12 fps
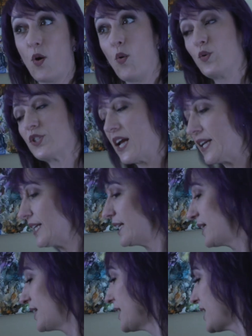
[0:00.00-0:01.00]
Oh, shiny.
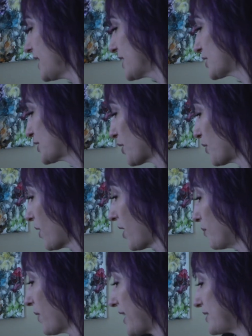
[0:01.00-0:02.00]
So
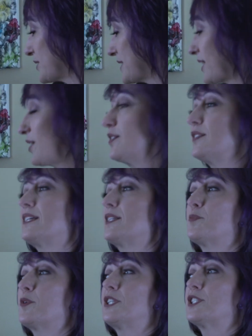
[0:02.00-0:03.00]
I was like, oh, look at the
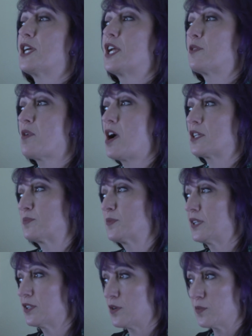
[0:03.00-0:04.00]
pretty shiny rocks. I'm
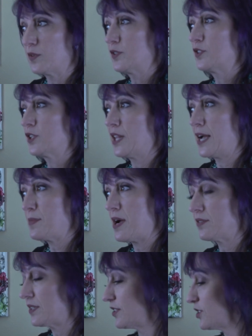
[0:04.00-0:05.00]
gonna go climb
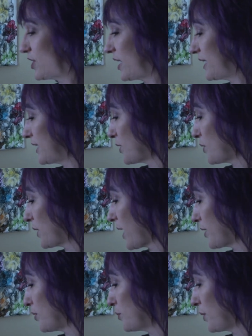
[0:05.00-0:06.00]
out to the jetty and go
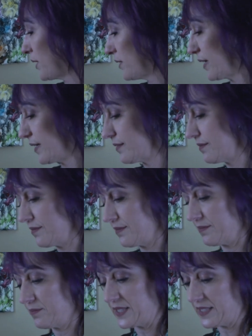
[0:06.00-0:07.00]
get them. But like,
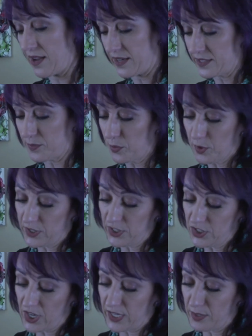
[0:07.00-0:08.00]
besides a pretty
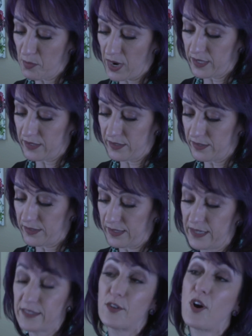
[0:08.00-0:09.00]
shiny mica, it
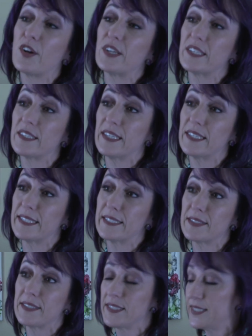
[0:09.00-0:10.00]
has garnet in
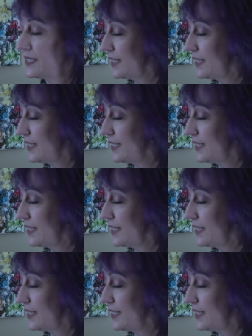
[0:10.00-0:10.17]
it.